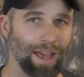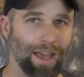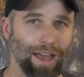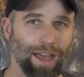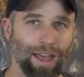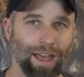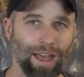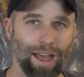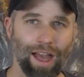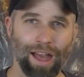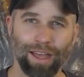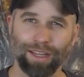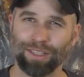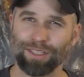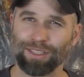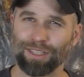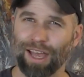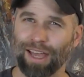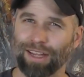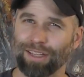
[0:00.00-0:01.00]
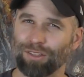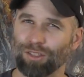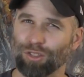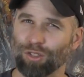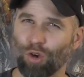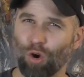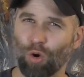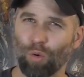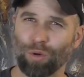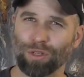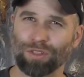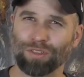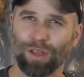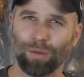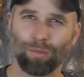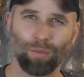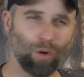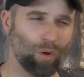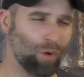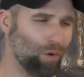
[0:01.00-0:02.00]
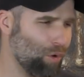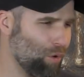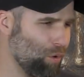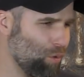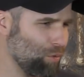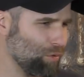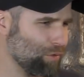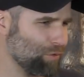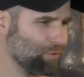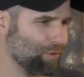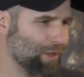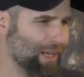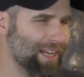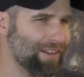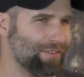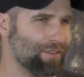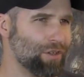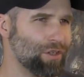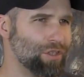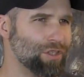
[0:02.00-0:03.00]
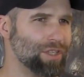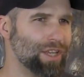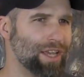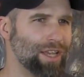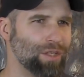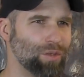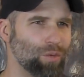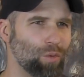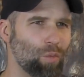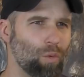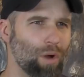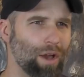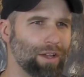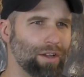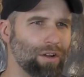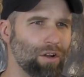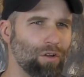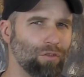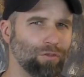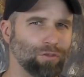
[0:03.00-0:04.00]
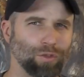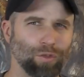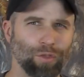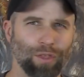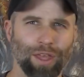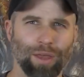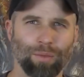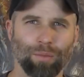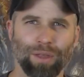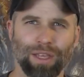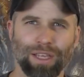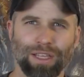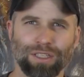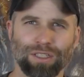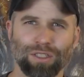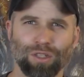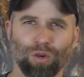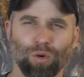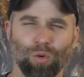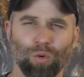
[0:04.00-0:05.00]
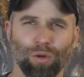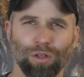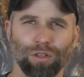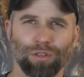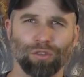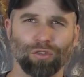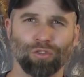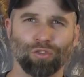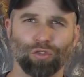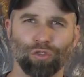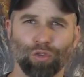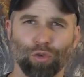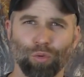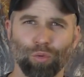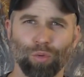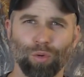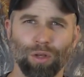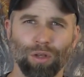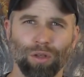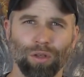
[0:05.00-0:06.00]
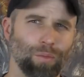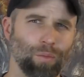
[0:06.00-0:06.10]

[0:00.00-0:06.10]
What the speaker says: I decided to go with some old flavors, and one of them is called Sue.